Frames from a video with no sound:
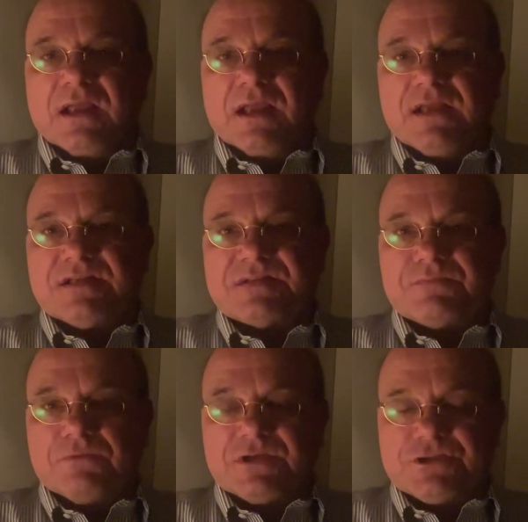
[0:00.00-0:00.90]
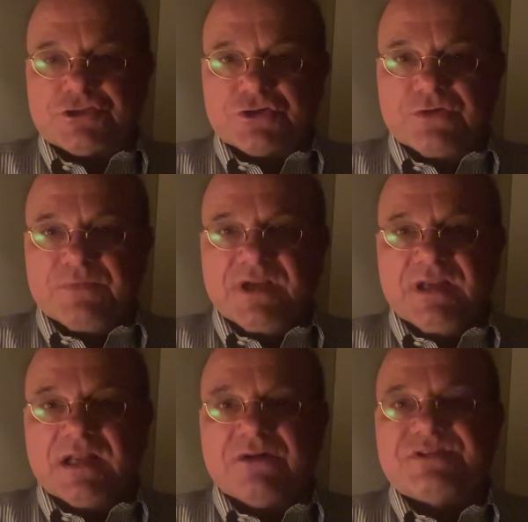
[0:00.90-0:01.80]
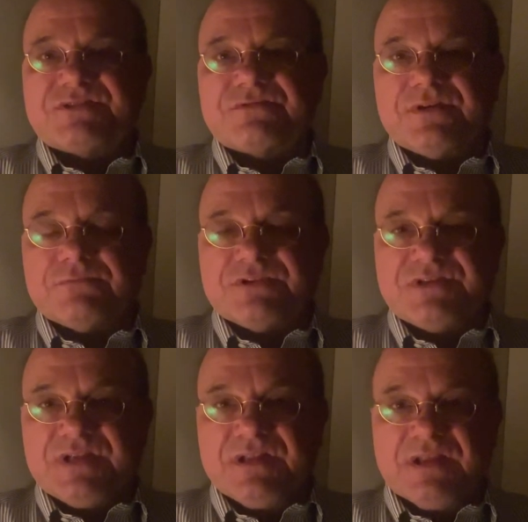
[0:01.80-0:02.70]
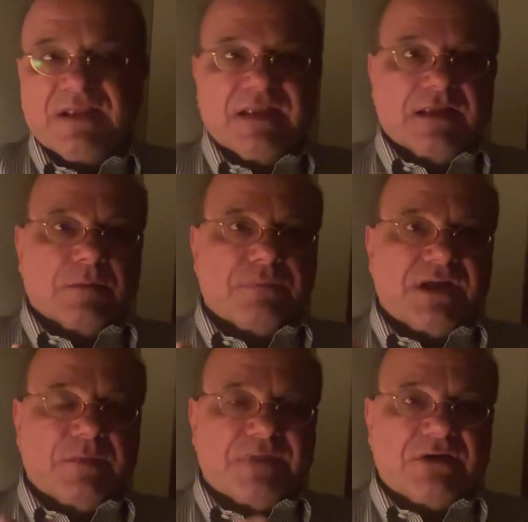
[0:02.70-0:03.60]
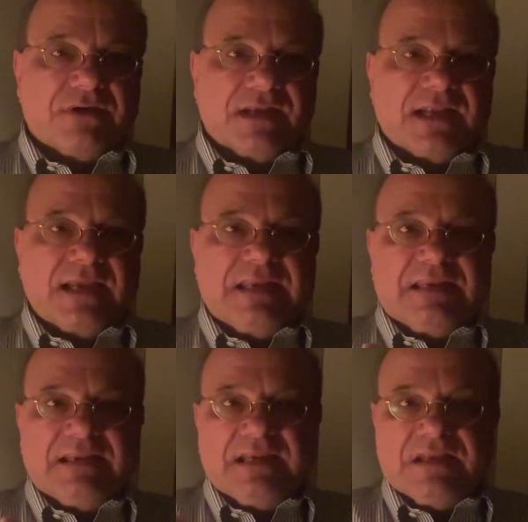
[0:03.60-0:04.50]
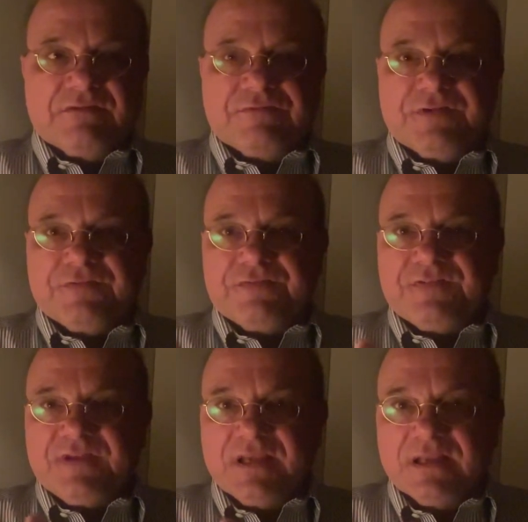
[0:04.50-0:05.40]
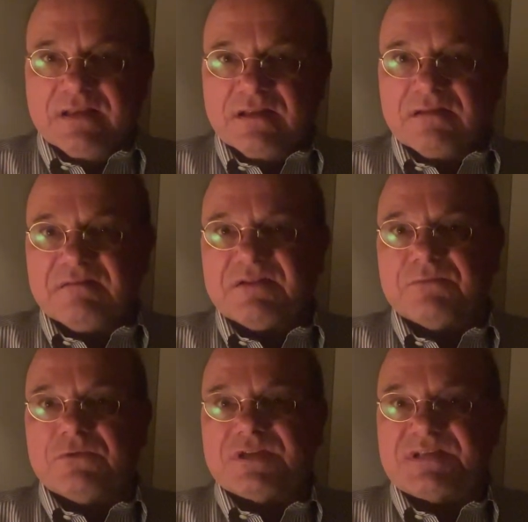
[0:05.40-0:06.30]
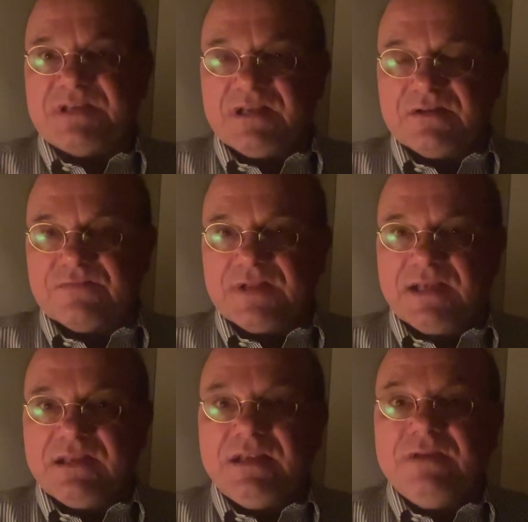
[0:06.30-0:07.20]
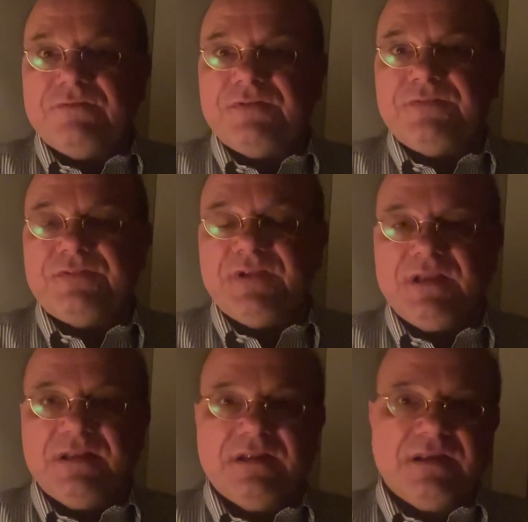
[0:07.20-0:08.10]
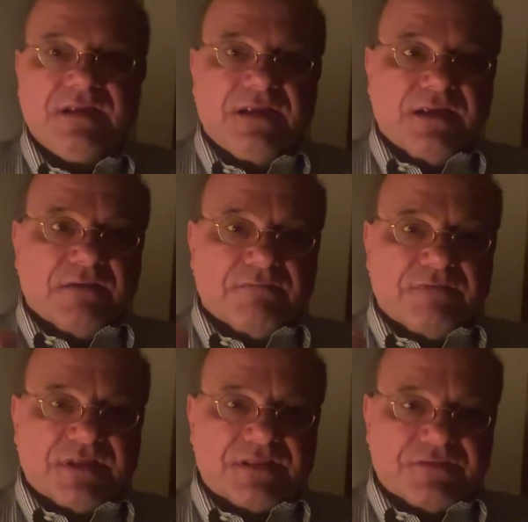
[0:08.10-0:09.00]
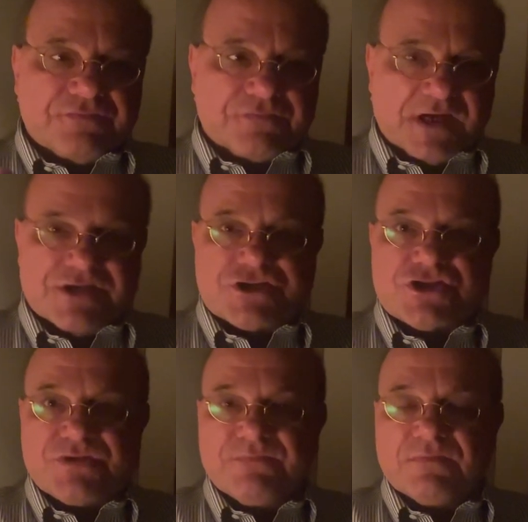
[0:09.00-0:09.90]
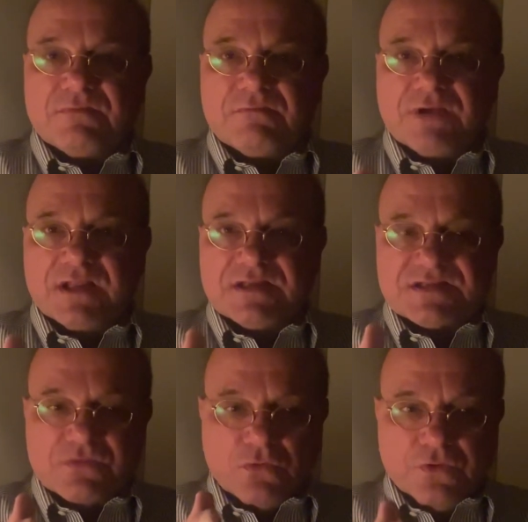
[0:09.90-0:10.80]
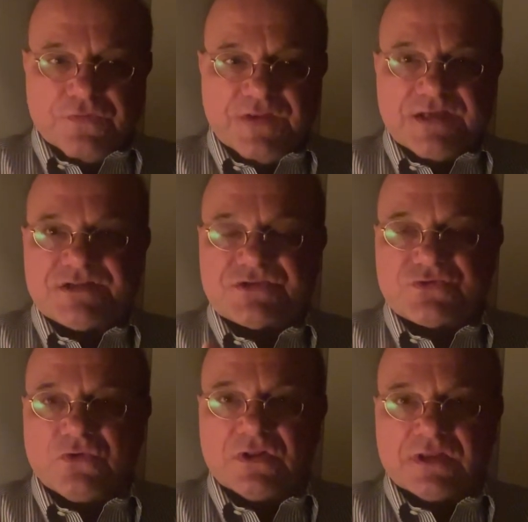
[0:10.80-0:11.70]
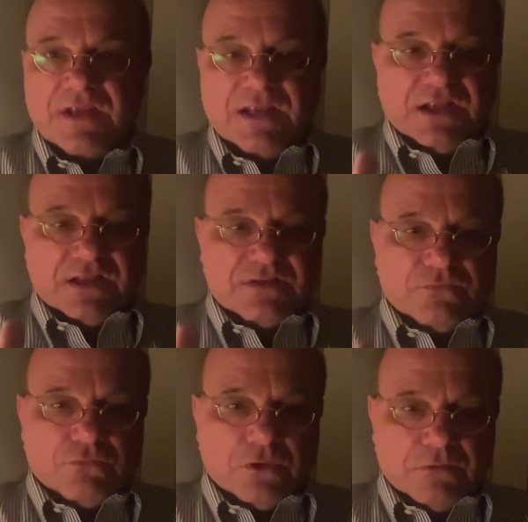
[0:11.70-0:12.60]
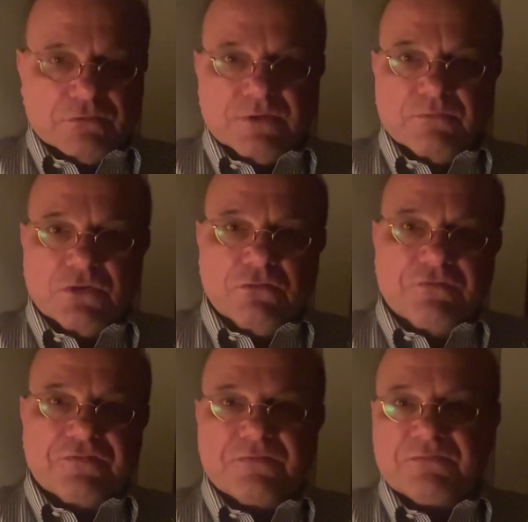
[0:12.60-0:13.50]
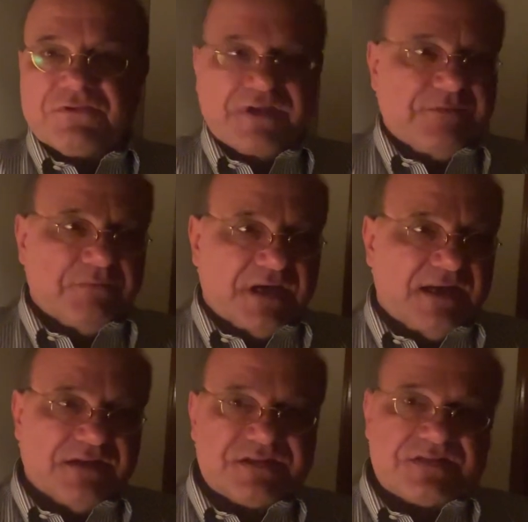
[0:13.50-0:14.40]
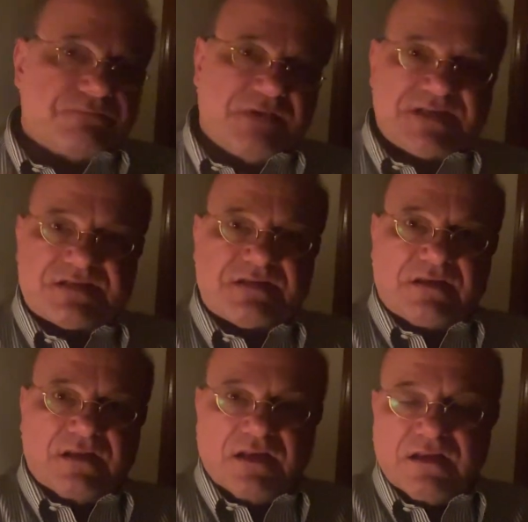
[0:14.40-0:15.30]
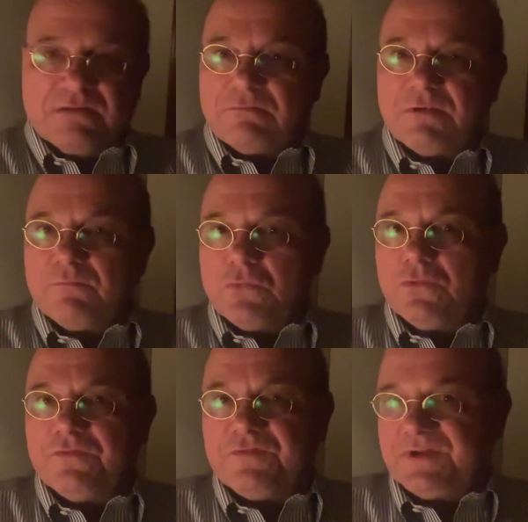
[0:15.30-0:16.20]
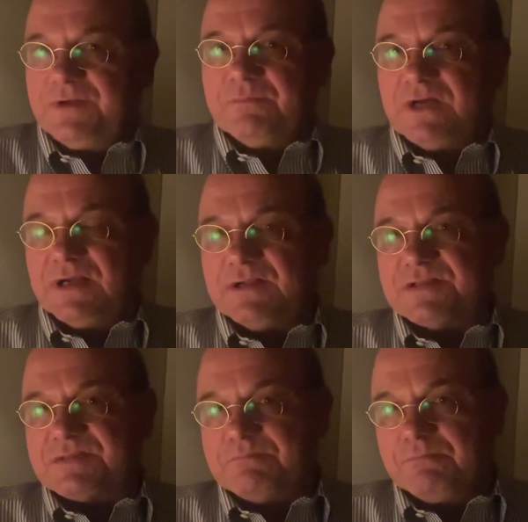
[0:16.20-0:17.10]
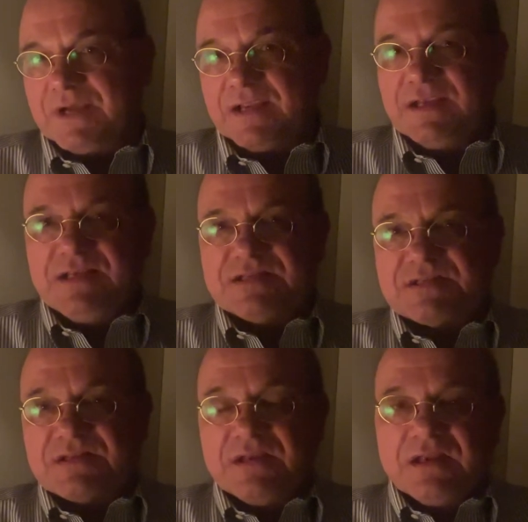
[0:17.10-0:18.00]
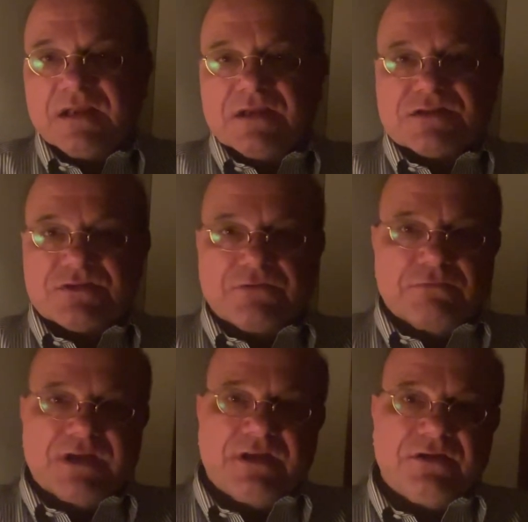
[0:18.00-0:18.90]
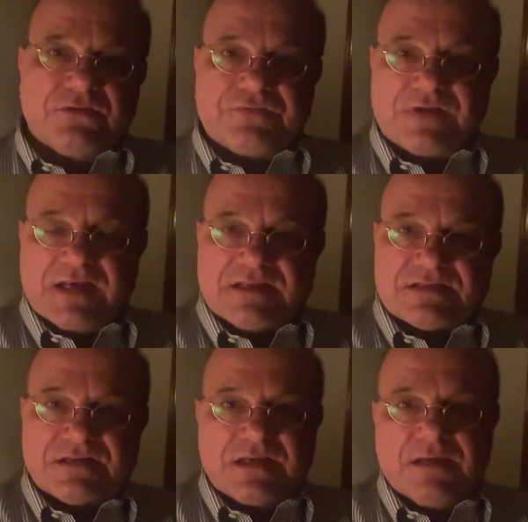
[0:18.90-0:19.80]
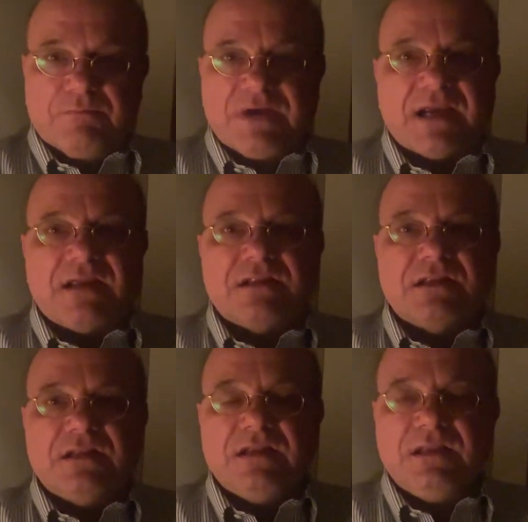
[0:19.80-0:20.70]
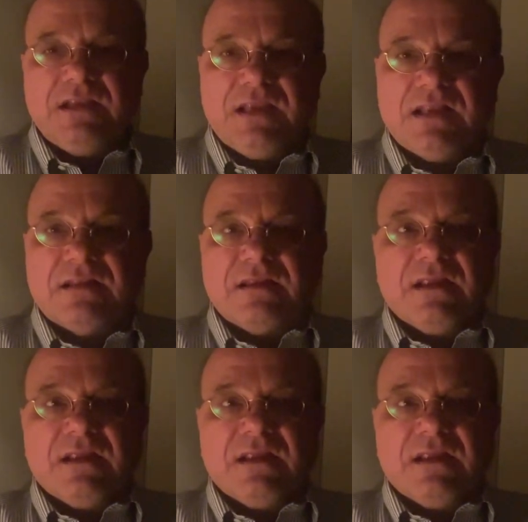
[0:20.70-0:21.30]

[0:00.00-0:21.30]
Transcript: as what Germany and Austria was in by about 1915, towards the end of 1915, with the French, where this whole thing stalled. The war would move 10 miles west, then it would move 10 miles back east. So it went into France, it came back, and then in the end,